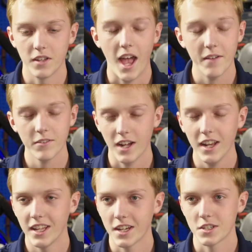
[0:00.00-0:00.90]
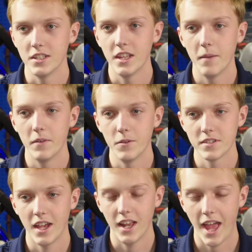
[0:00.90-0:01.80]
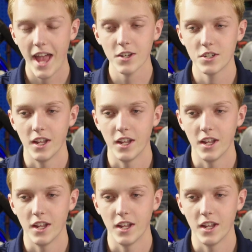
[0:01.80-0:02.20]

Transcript: to that. I forgot I actually did that, but it was at Action.